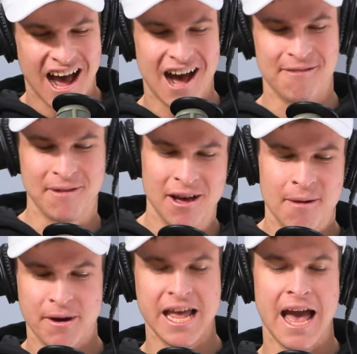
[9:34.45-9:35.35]
Um,
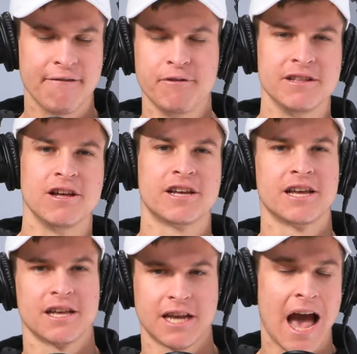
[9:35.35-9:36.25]
but yeah, if we look
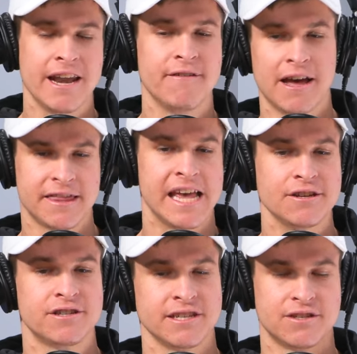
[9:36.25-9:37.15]
kind of at the
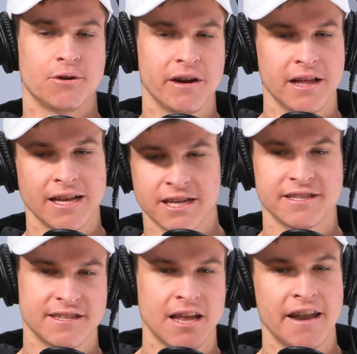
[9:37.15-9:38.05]
interesting storylines,
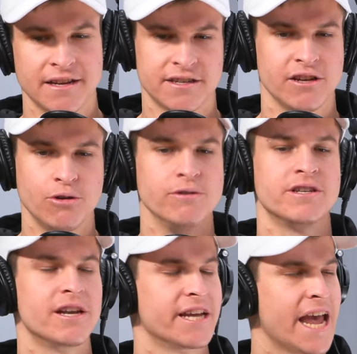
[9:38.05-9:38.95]
because it's not necessarily
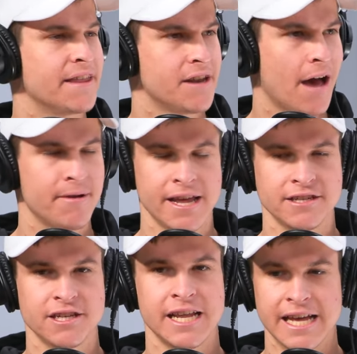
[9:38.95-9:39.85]
who's going to gain the
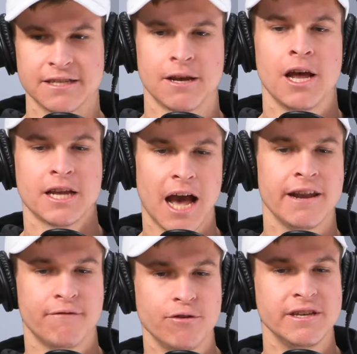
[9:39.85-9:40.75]
nomination, it's
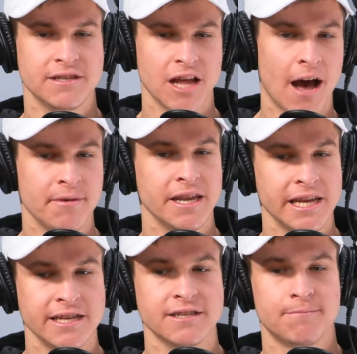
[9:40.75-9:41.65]
kind of who these
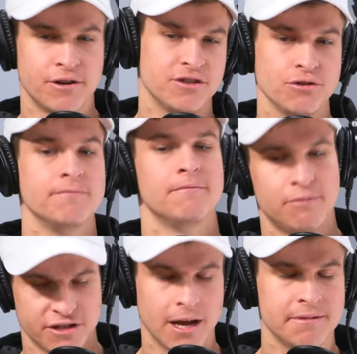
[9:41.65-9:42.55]
nominees, presum
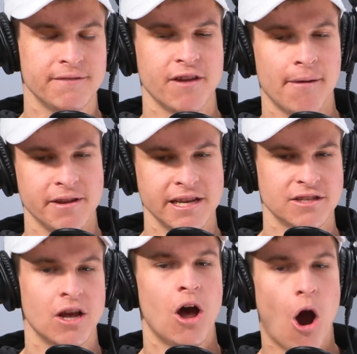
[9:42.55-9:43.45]
presumptive
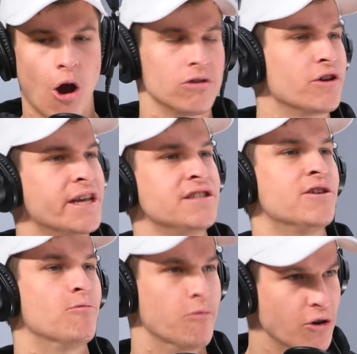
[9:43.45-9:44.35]
nominees, are looking
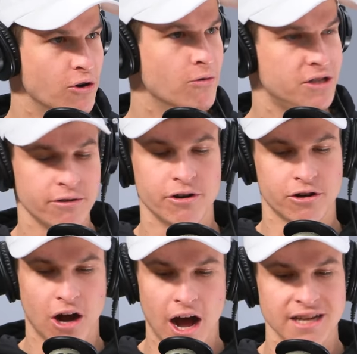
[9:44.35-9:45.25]
to woo to their
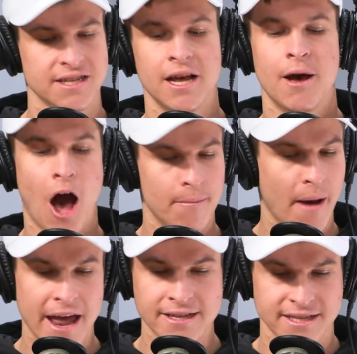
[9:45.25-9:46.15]
cause. On
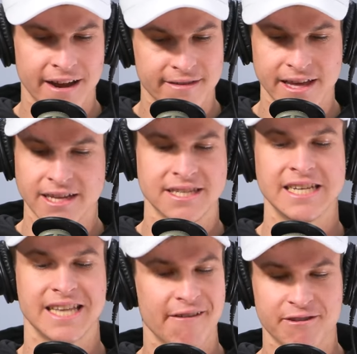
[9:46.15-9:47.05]
Biden's side of things,
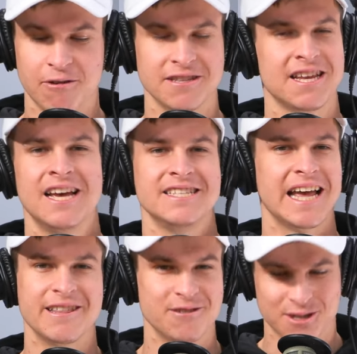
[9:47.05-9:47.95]
he definitely wants
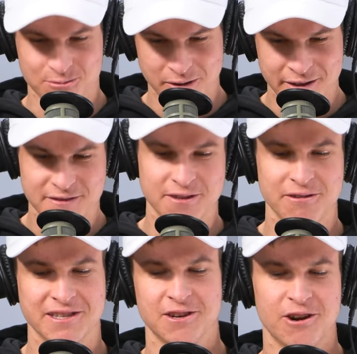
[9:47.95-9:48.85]
Taylor Swift
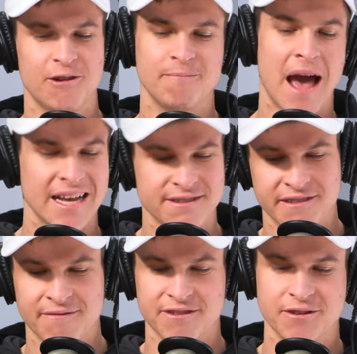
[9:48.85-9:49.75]
to exert her
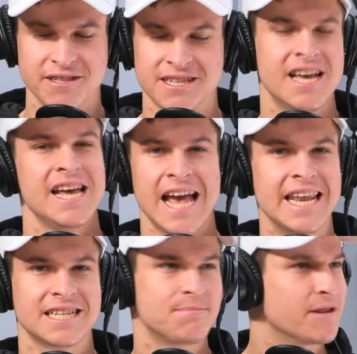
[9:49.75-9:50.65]
massive influence
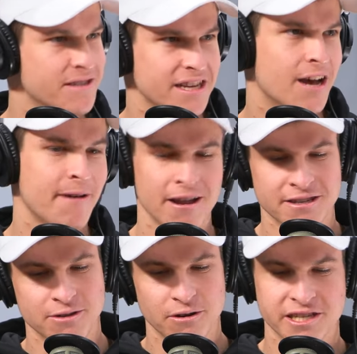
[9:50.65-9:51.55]
and explicitly come out
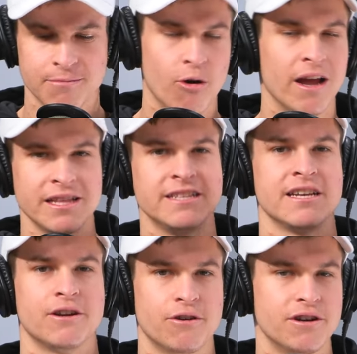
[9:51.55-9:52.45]
and endorse him, or at
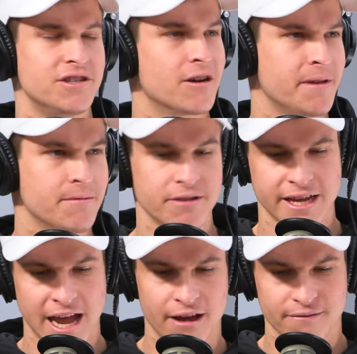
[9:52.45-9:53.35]
least encourage young people to
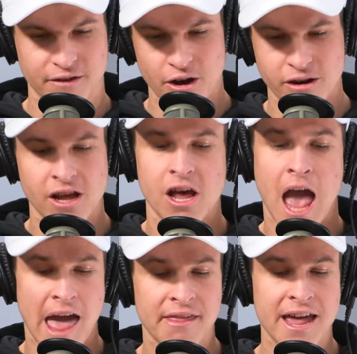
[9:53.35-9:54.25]
get out and vote.
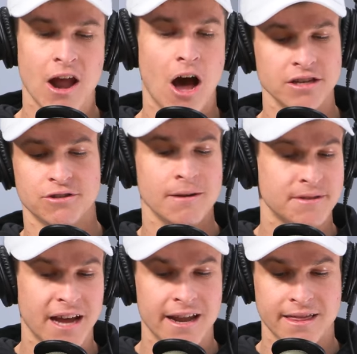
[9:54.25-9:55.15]
And then on
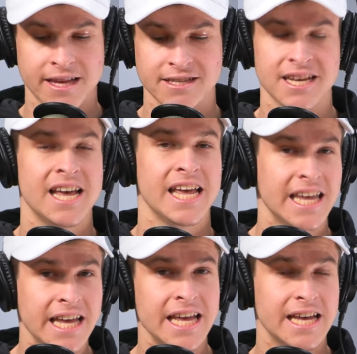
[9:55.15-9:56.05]
Trump's side of things,
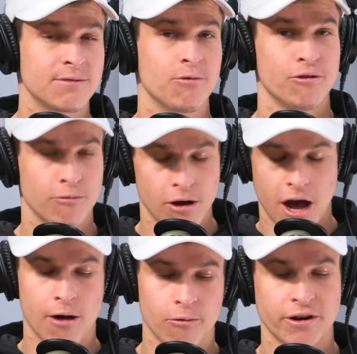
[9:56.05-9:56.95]
he is
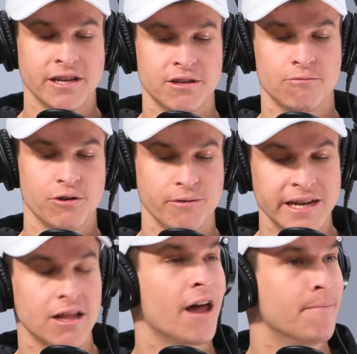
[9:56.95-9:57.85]
uh, working to woo
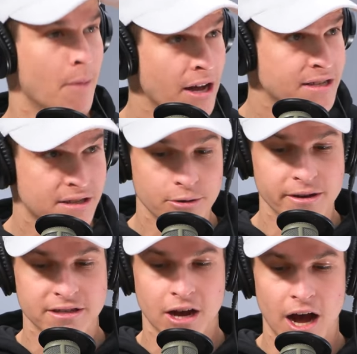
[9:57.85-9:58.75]
Elon Musk to
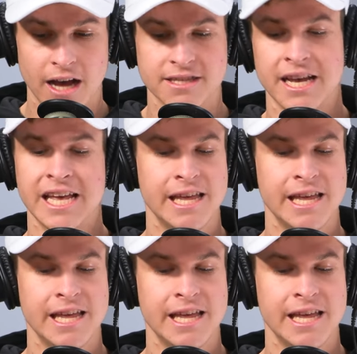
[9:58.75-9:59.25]
his cause.